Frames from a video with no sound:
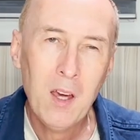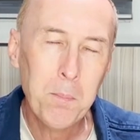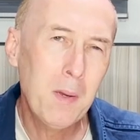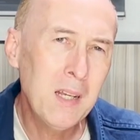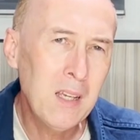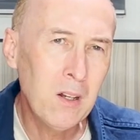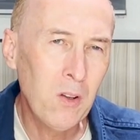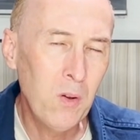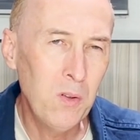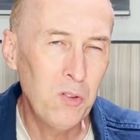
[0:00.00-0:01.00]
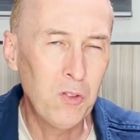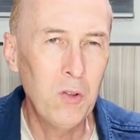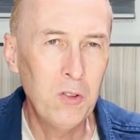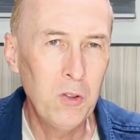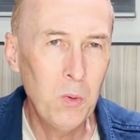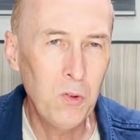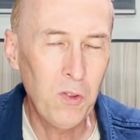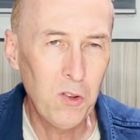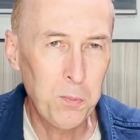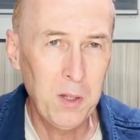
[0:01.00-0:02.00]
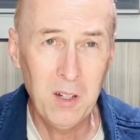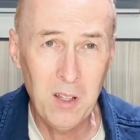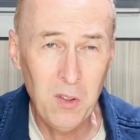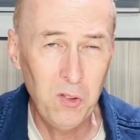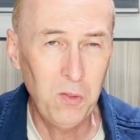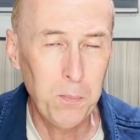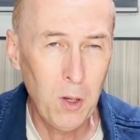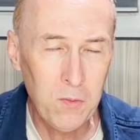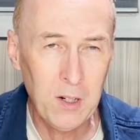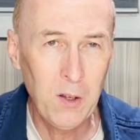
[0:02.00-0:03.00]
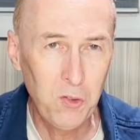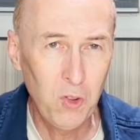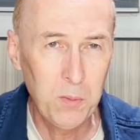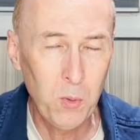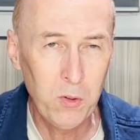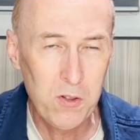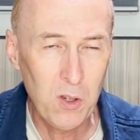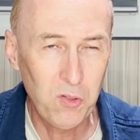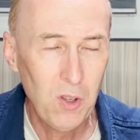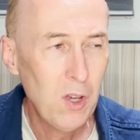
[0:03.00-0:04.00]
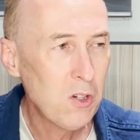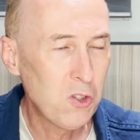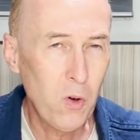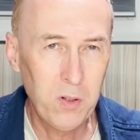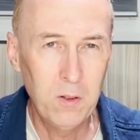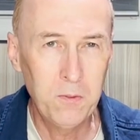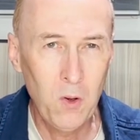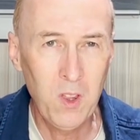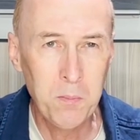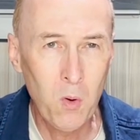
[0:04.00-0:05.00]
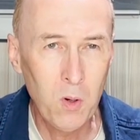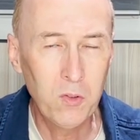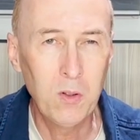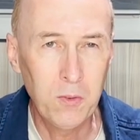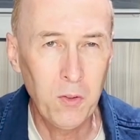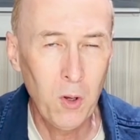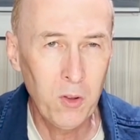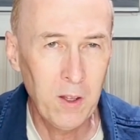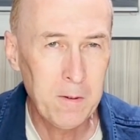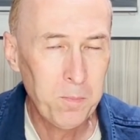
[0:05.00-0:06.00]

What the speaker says: Many learners don't use this, but it is perfectly suitable to just shorten furthermore to further.